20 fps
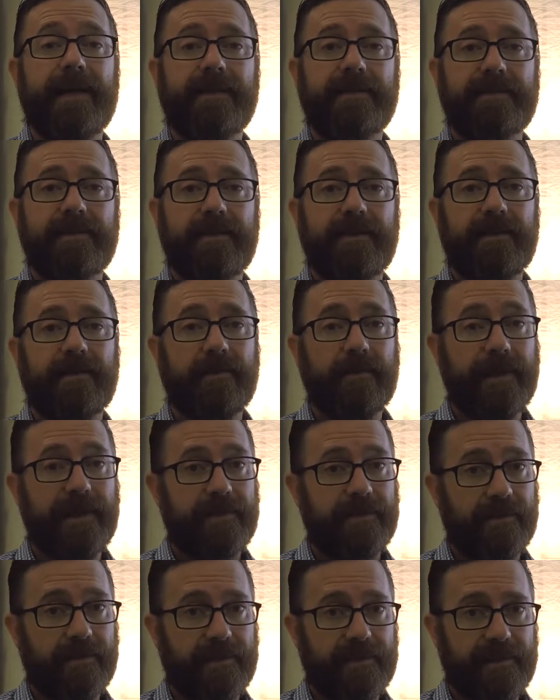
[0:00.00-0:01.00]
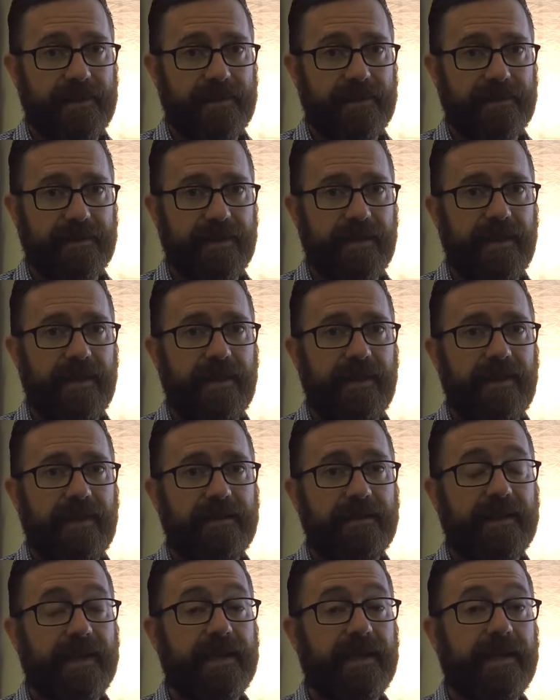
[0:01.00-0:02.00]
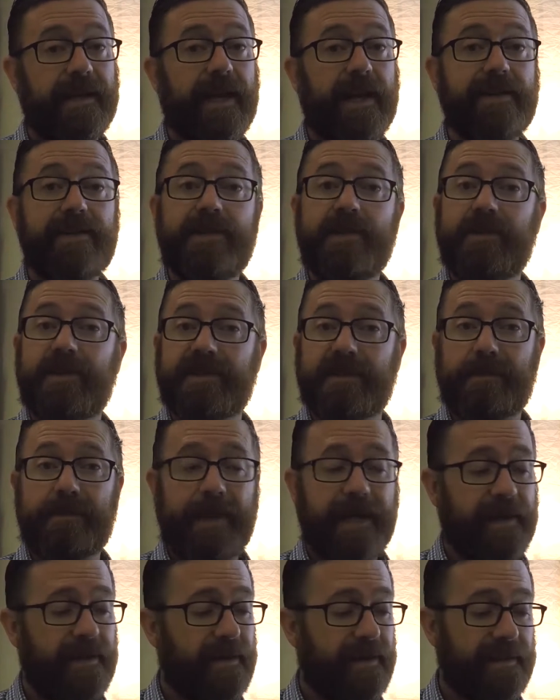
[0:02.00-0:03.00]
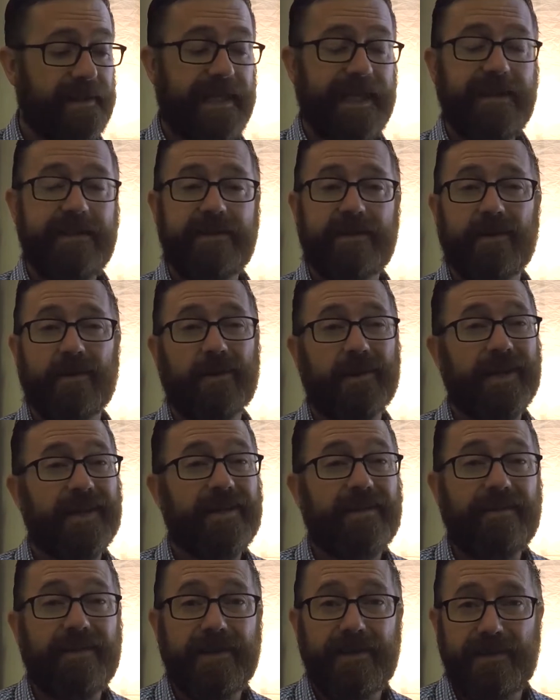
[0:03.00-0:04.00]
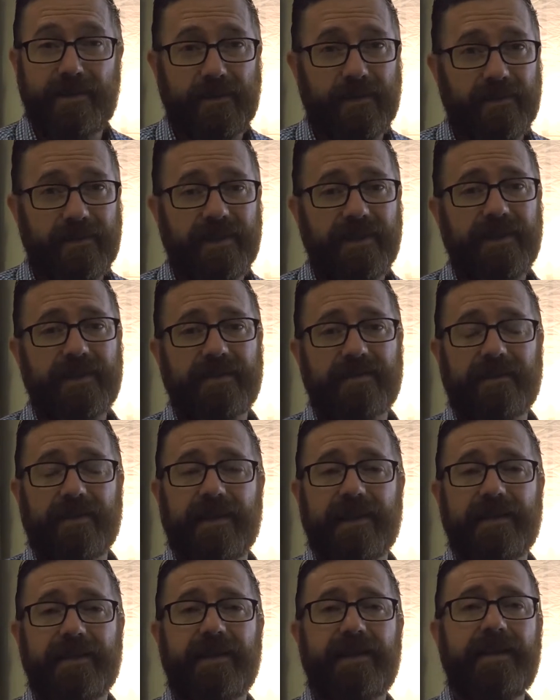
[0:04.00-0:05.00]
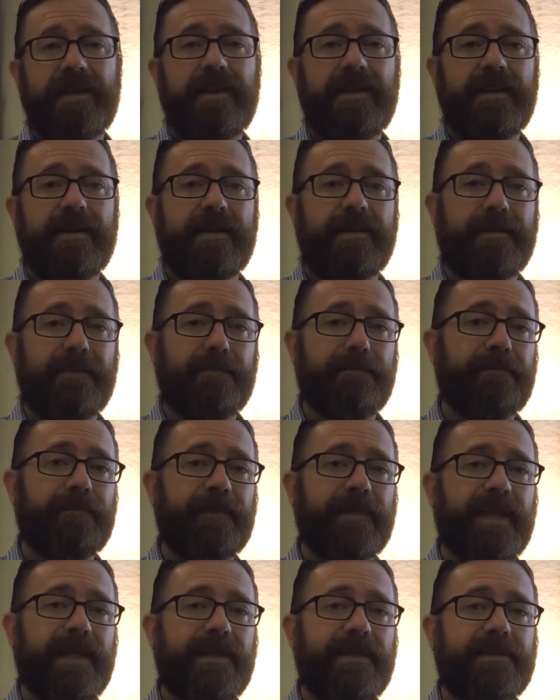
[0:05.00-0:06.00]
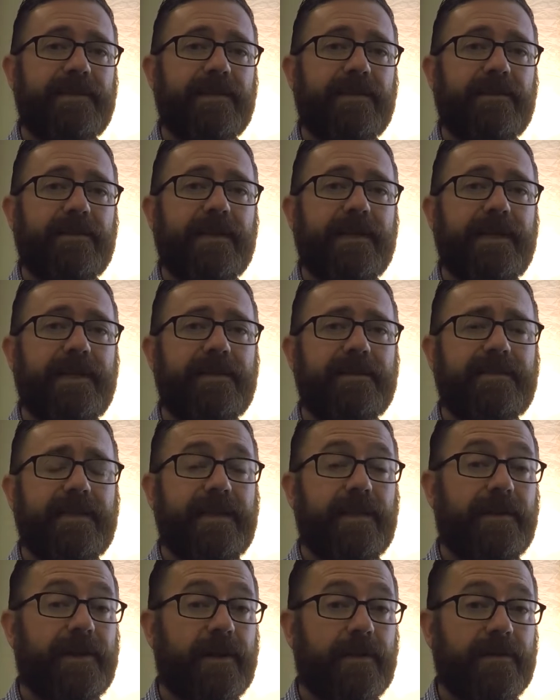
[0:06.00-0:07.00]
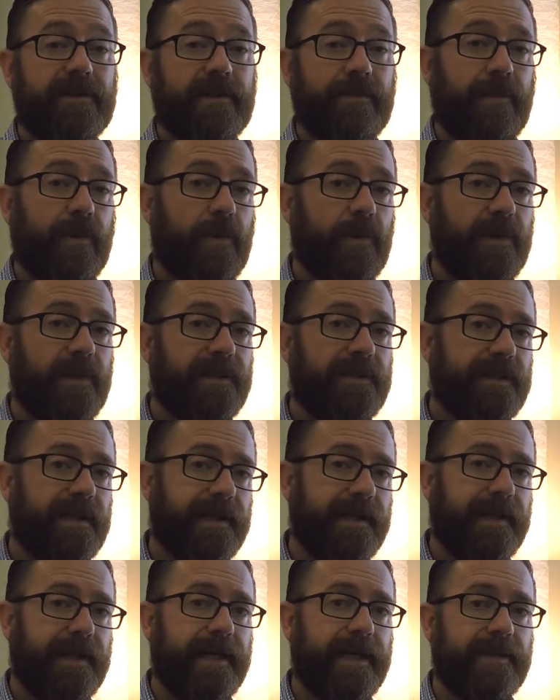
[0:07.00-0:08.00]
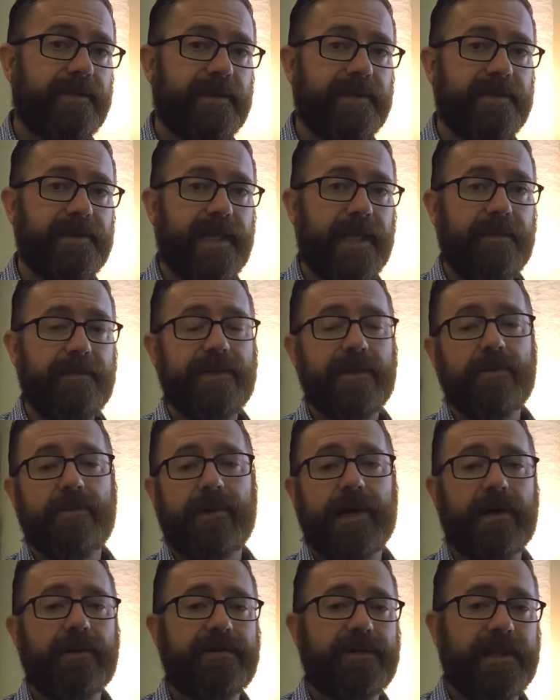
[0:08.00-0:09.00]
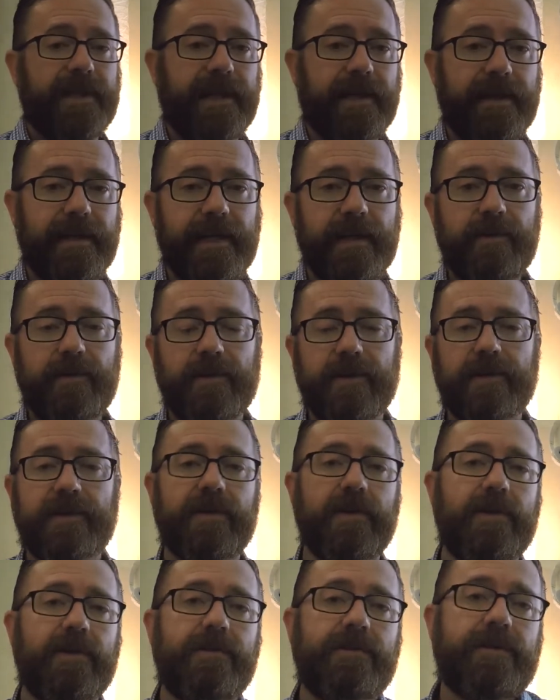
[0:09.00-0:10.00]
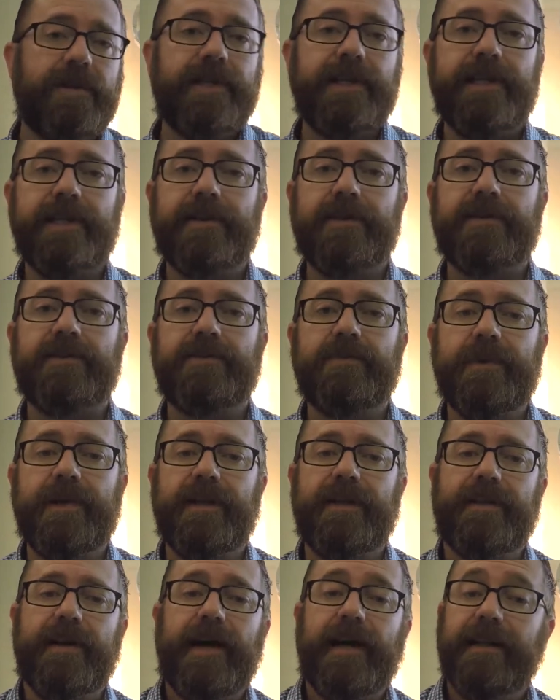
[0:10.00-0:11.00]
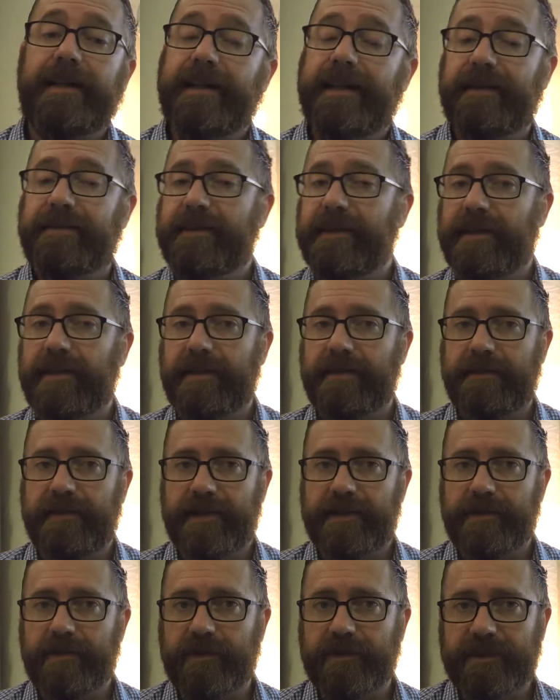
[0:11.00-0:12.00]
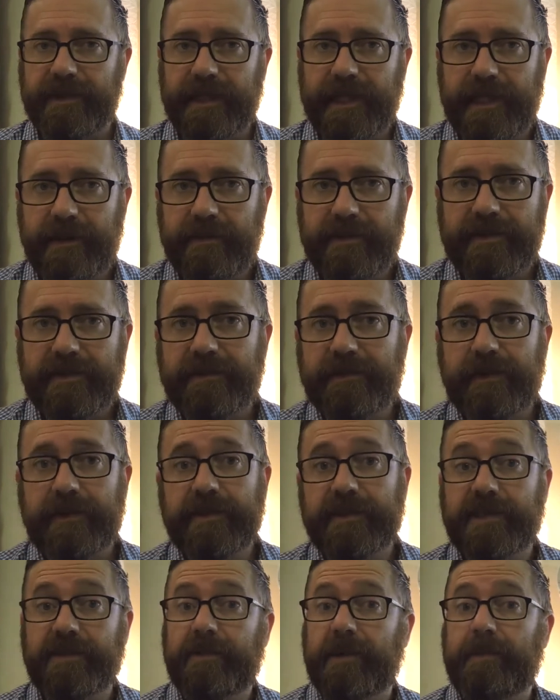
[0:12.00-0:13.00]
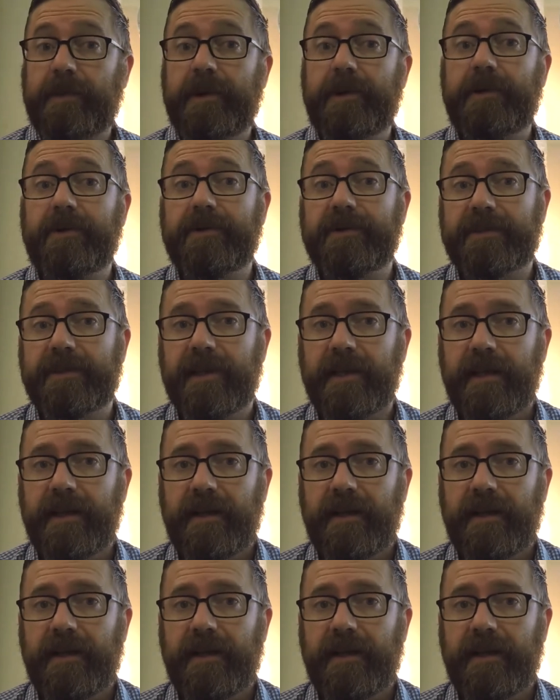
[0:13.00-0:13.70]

excellent resources to kind of guide you as a parent, teacher, or individual, right? So here's the deal. There was a Polish psychiatrist named Dabrowski, and he worked over the years with highly gifted individuals, and he was the first to propose